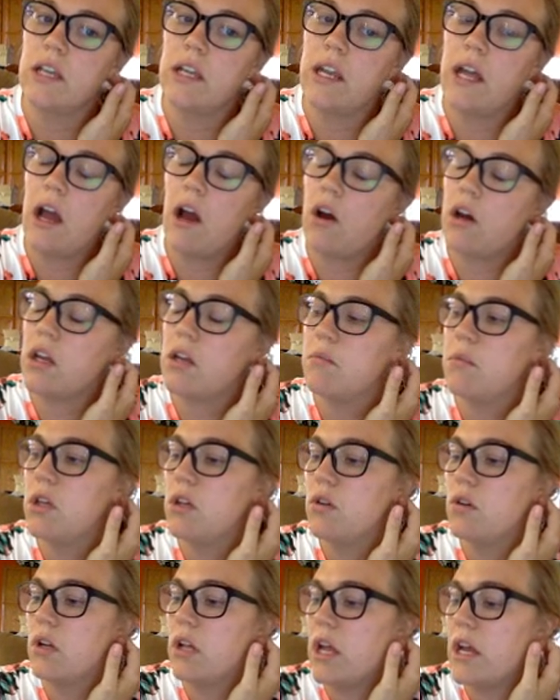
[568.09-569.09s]
and how it can be
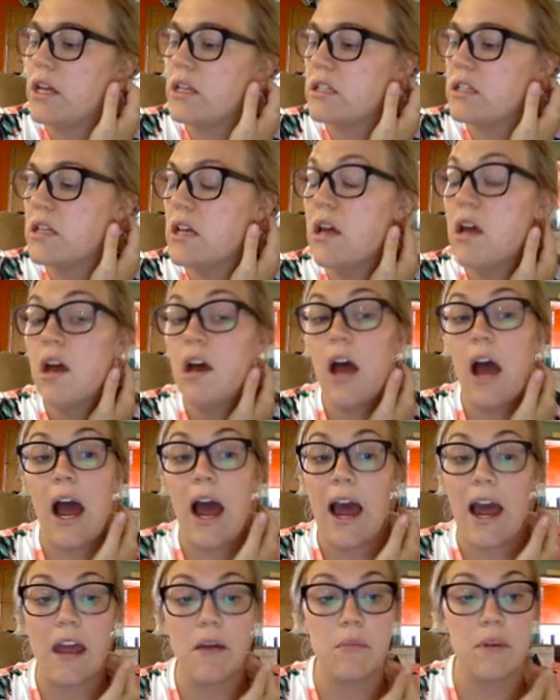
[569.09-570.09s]
utilized.
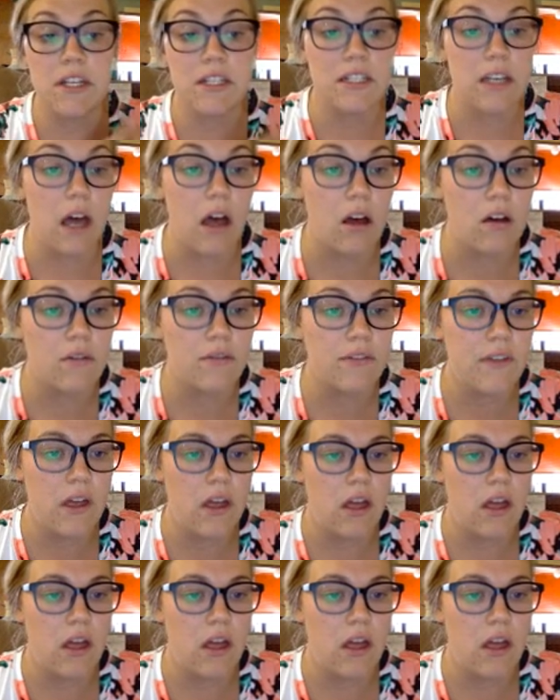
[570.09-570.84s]
I myself